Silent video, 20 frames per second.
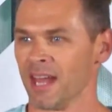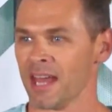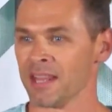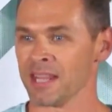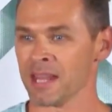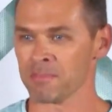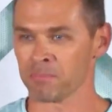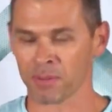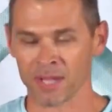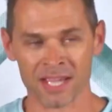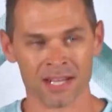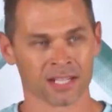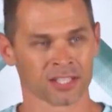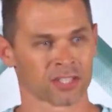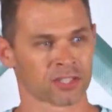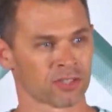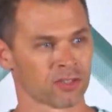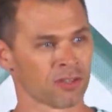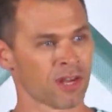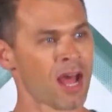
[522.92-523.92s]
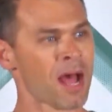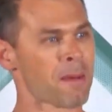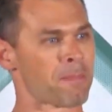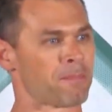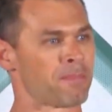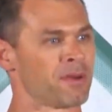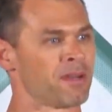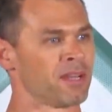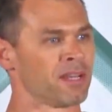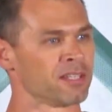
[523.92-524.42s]
And then Peter stood
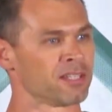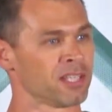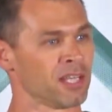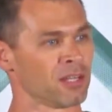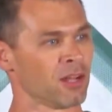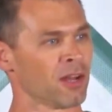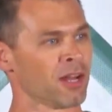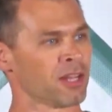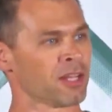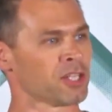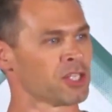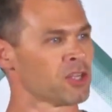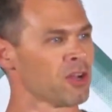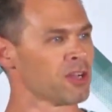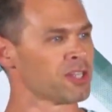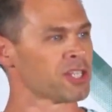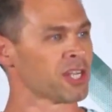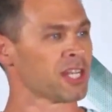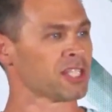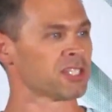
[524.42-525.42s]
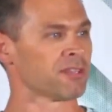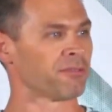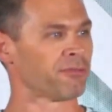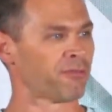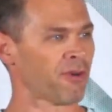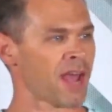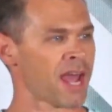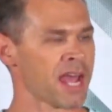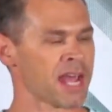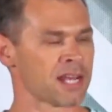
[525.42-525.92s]
up See, a lot of the church gets
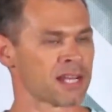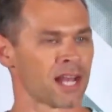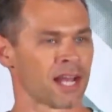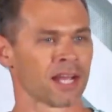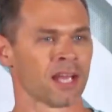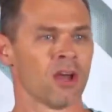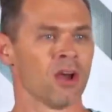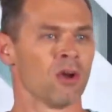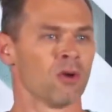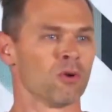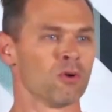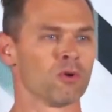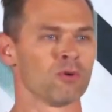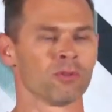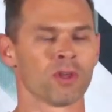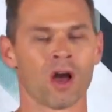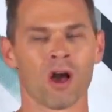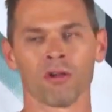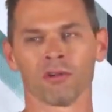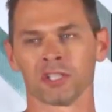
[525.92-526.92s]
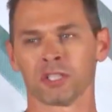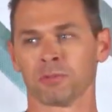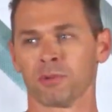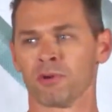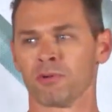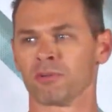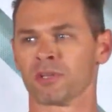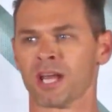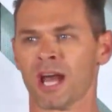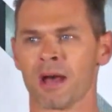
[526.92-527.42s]
afraid, like, oh, the Holy
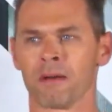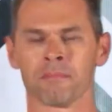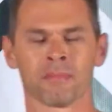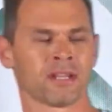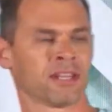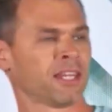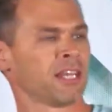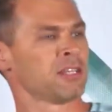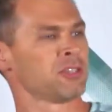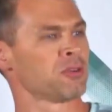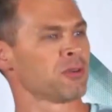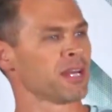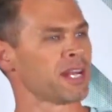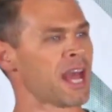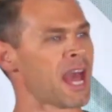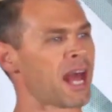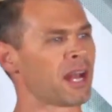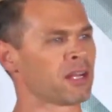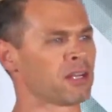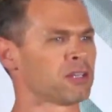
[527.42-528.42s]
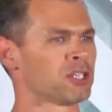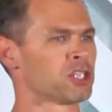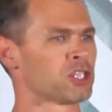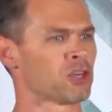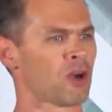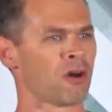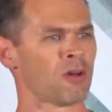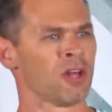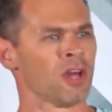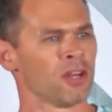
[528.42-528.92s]
Spirit will come and things will get out of
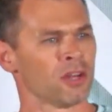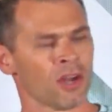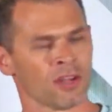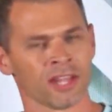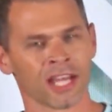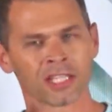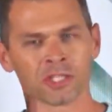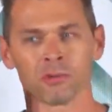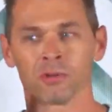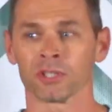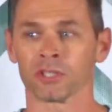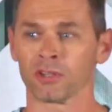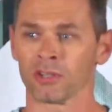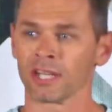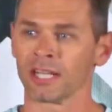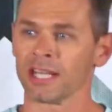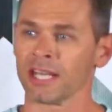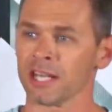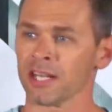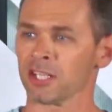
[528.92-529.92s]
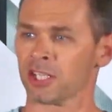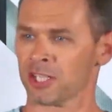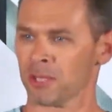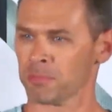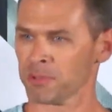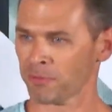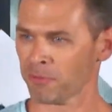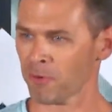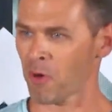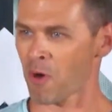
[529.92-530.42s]
control. No, that's what good
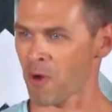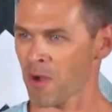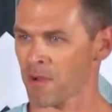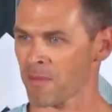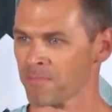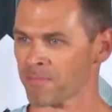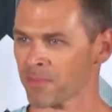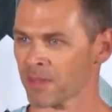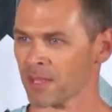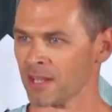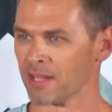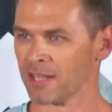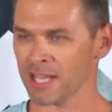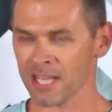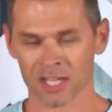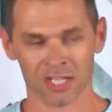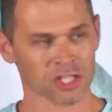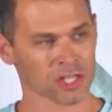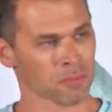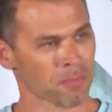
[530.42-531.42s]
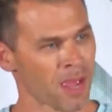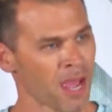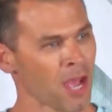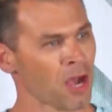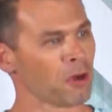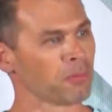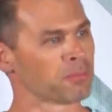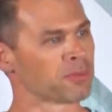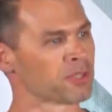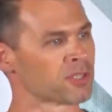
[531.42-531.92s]
leadership's for. Leadership
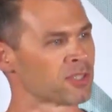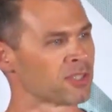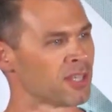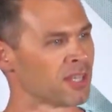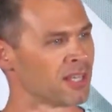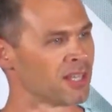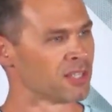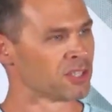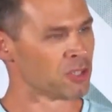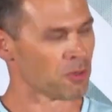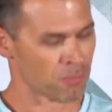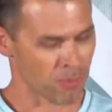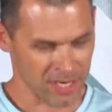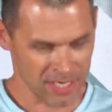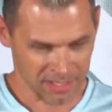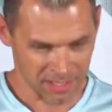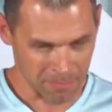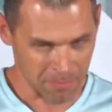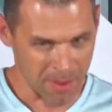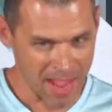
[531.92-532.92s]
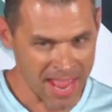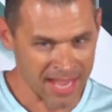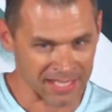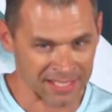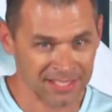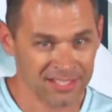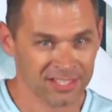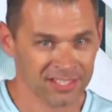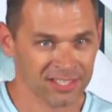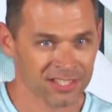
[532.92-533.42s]
helps to bring the
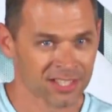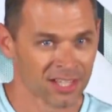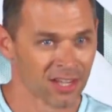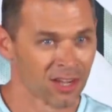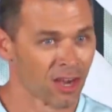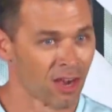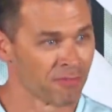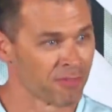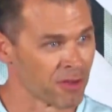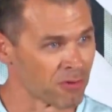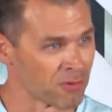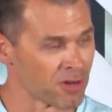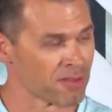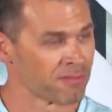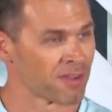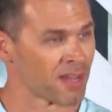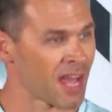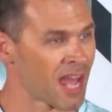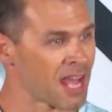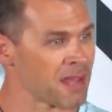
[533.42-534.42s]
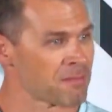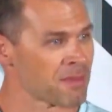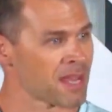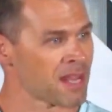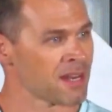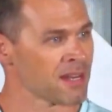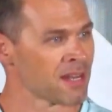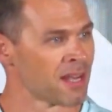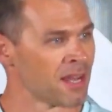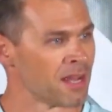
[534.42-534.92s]
banks of the river.
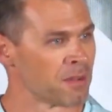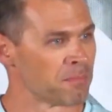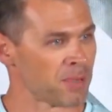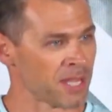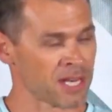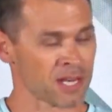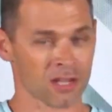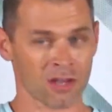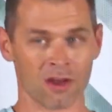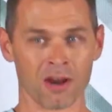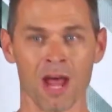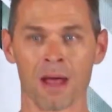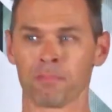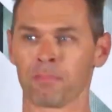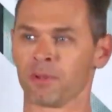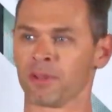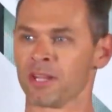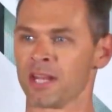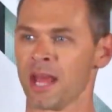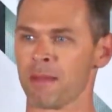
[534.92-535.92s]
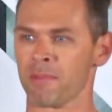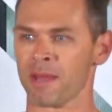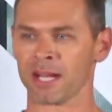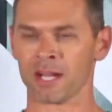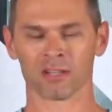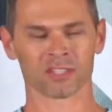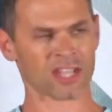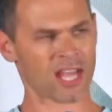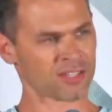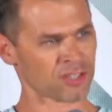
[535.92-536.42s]
Amen. Peter got up on the day of
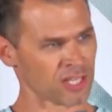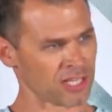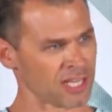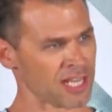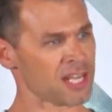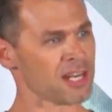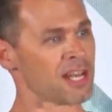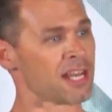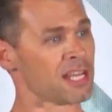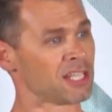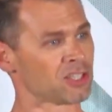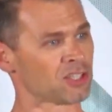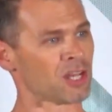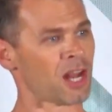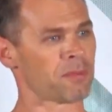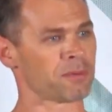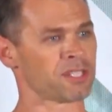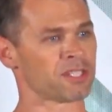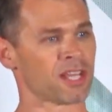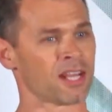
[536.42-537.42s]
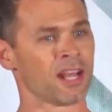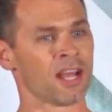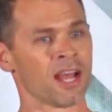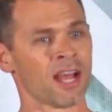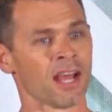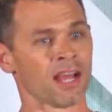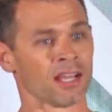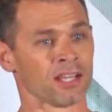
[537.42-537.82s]
Pentecost. As a leader, he stood up. He said,